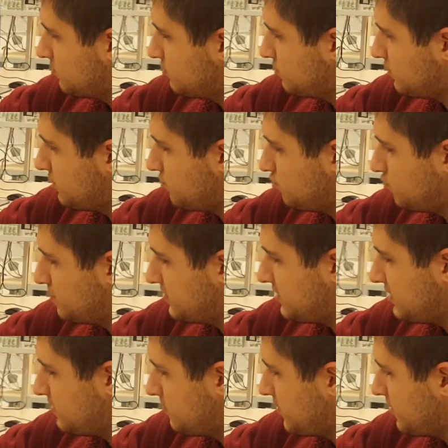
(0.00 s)
3 troops
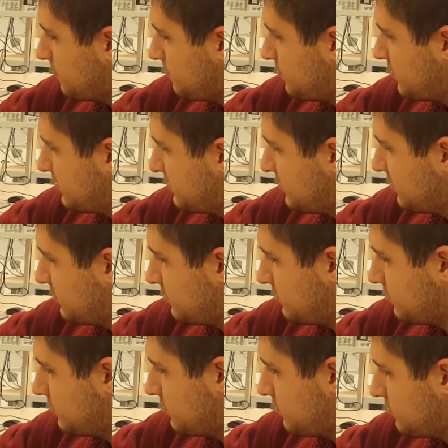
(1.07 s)
here by pressing
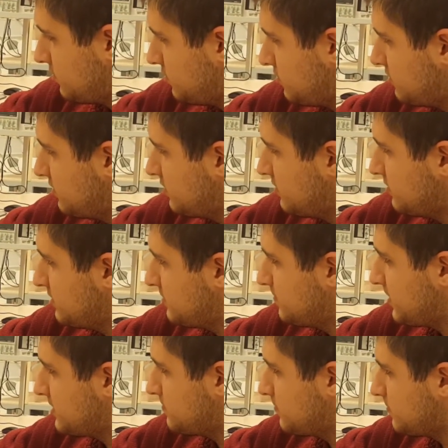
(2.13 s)
the
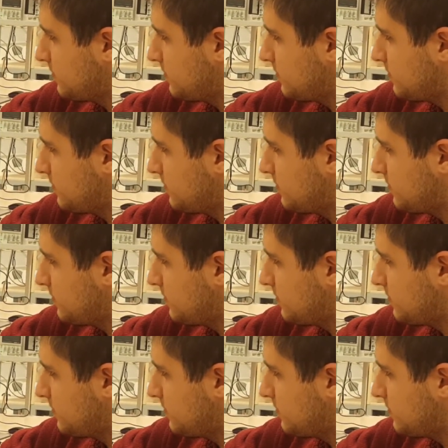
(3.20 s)
space